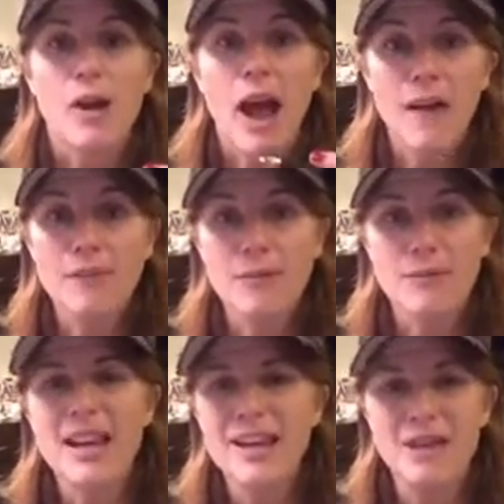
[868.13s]
after
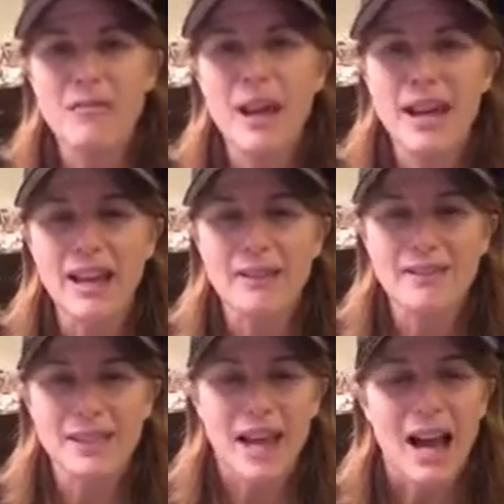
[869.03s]
making
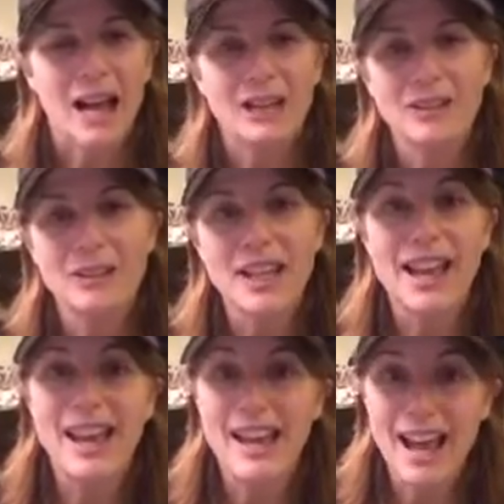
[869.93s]
waves, I learned that
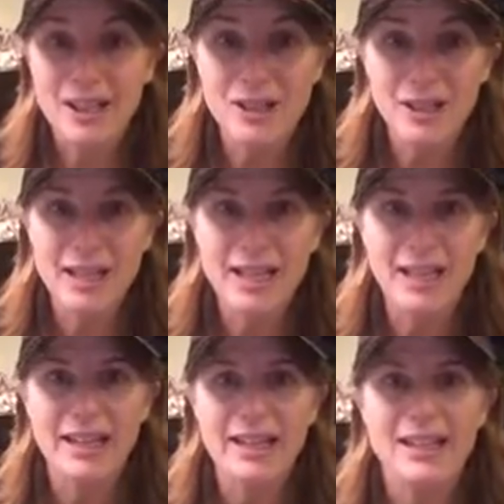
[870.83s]
I actually
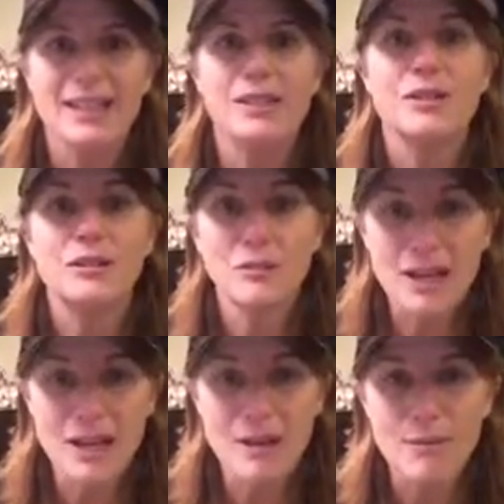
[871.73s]
can
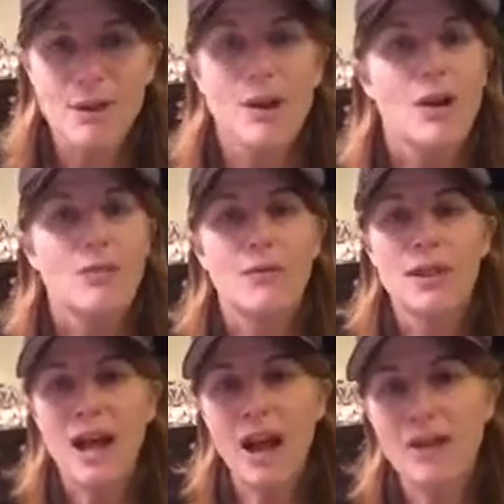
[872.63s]
swim
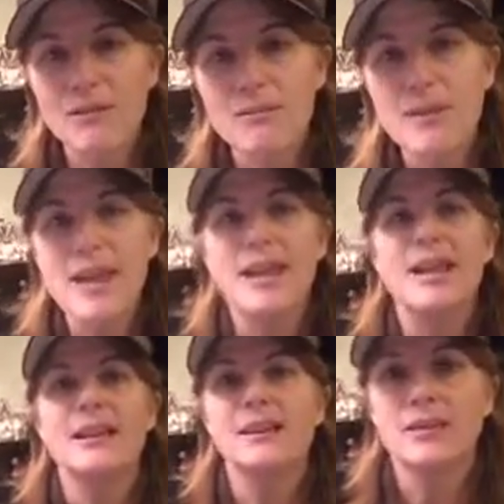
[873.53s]
without
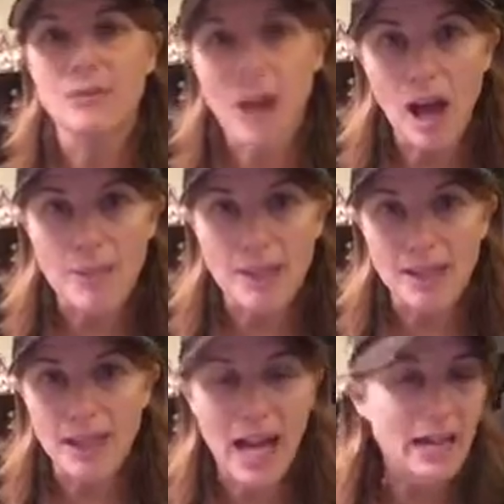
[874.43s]
making a
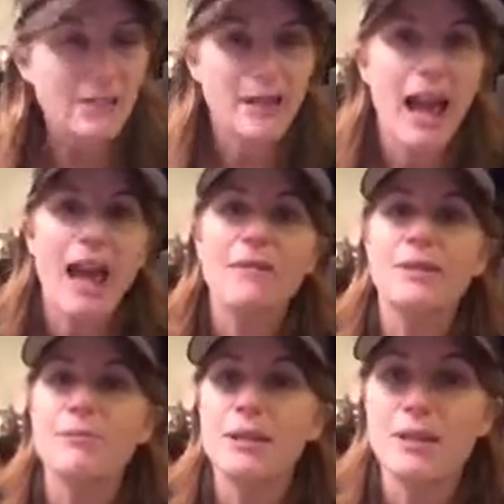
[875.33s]
tsunami. I don't have
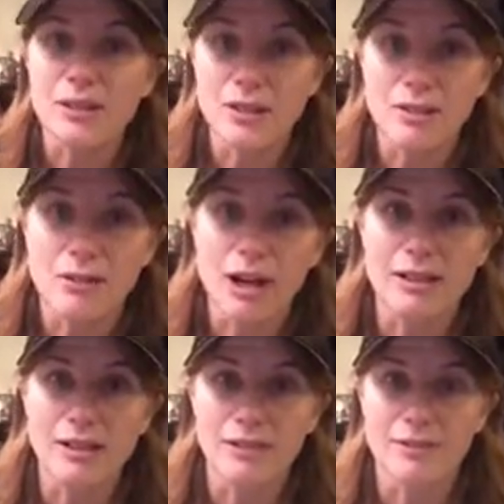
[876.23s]
to be
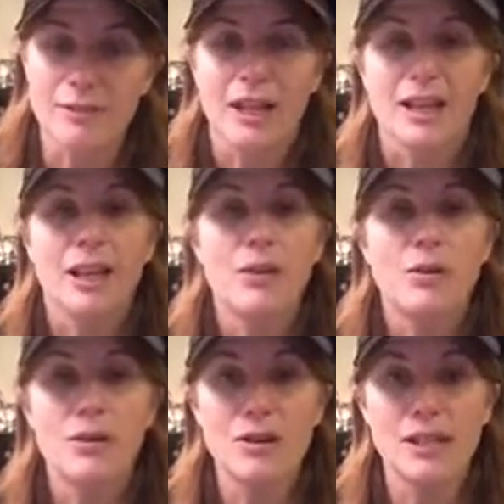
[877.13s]
destructive in
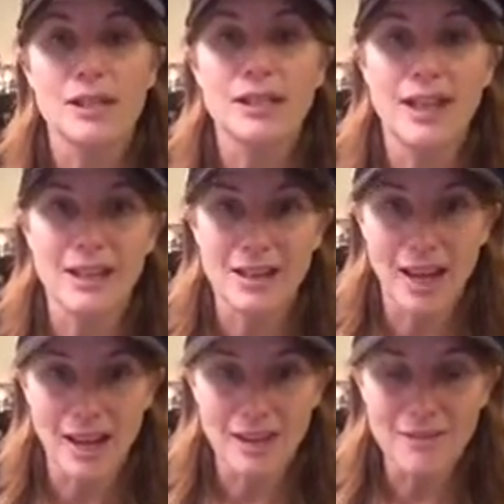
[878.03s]
order to stay
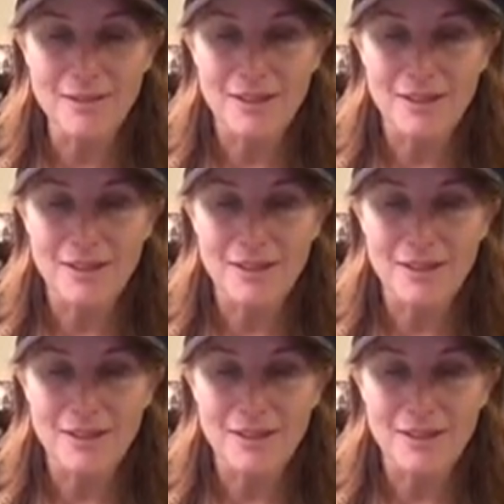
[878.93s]
alive